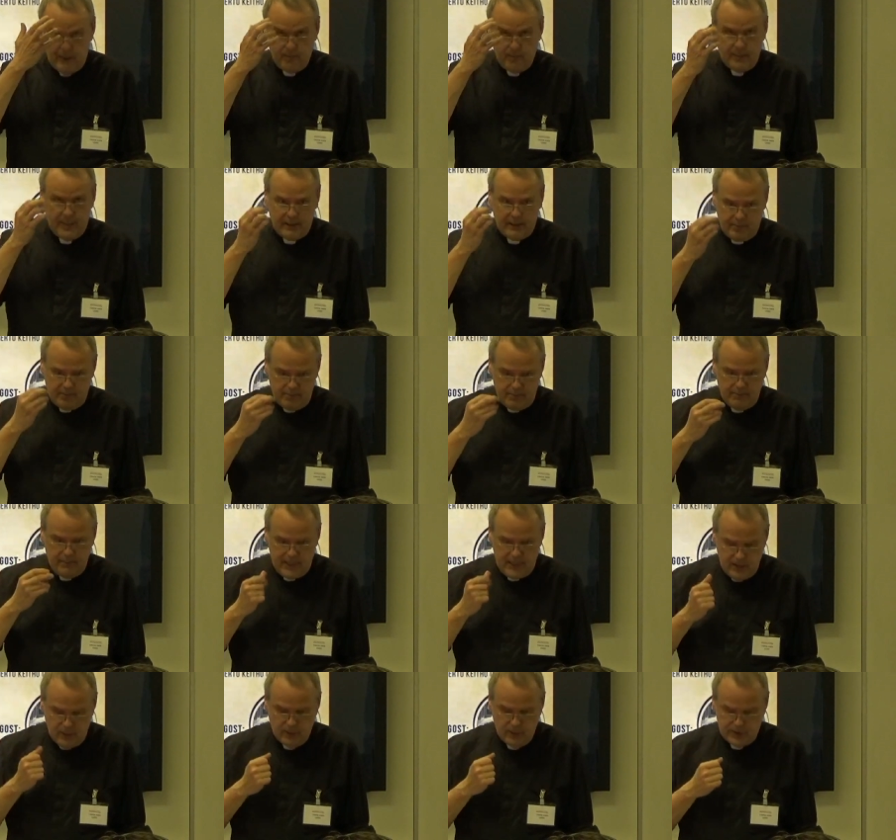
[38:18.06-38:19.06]
email
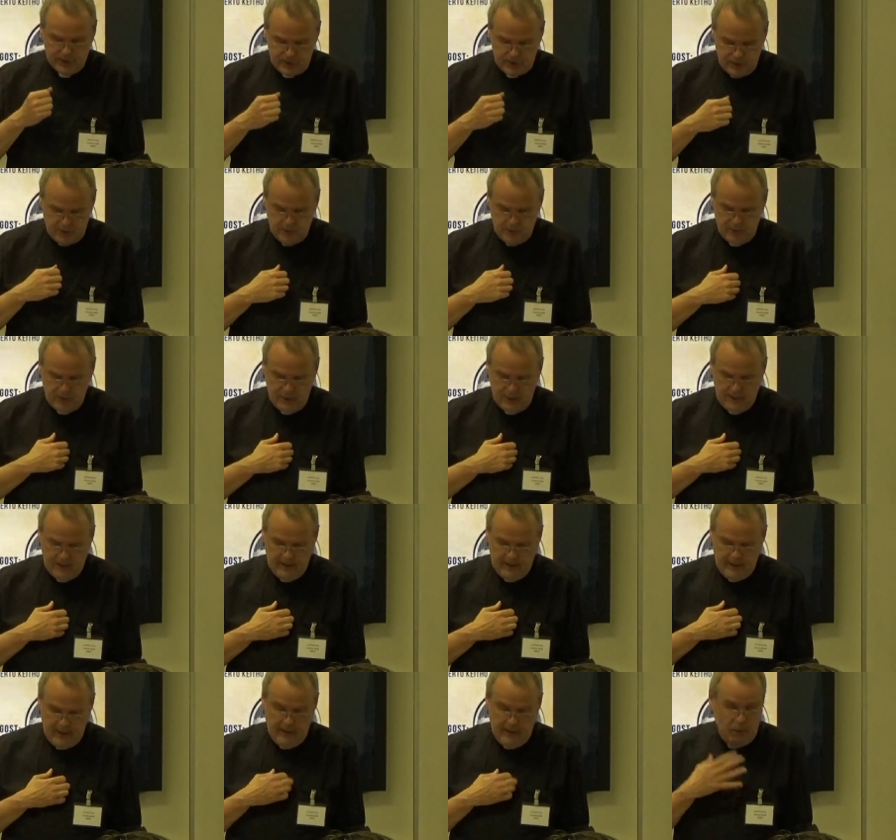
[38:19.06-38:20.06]
me yours too.
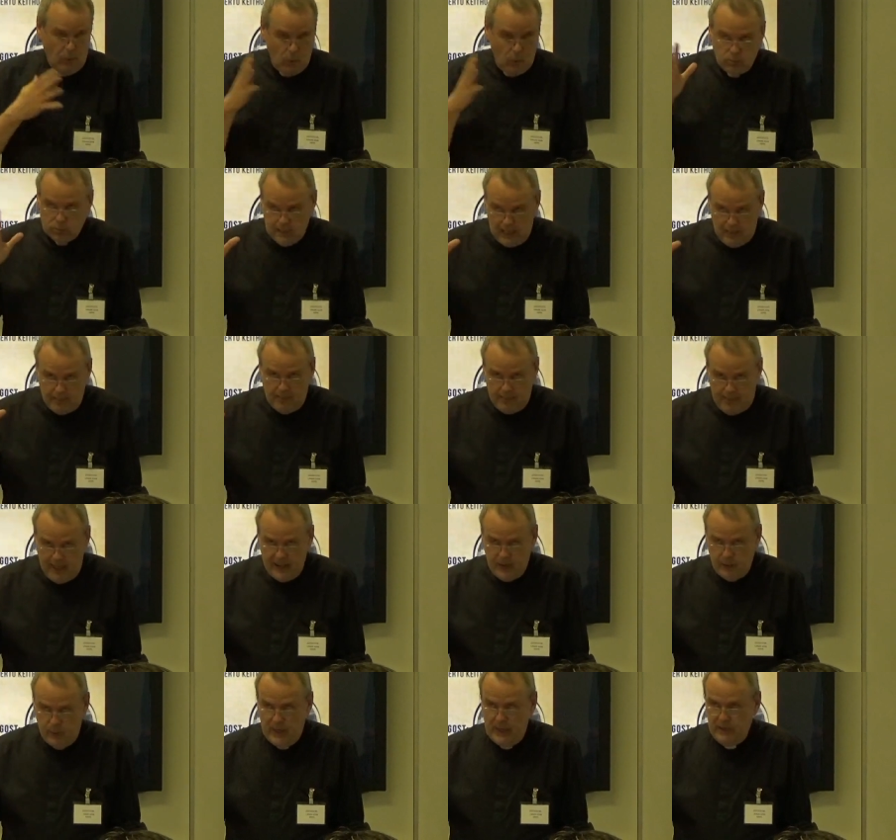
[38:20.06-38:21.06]
Um, by
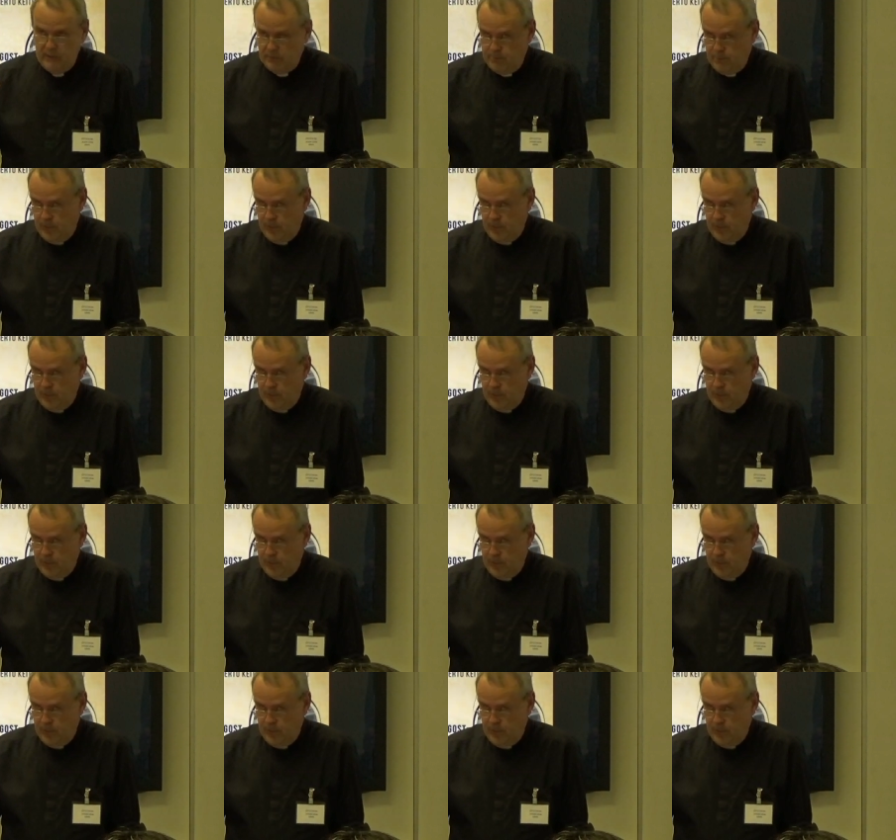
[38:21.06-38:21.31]
the way,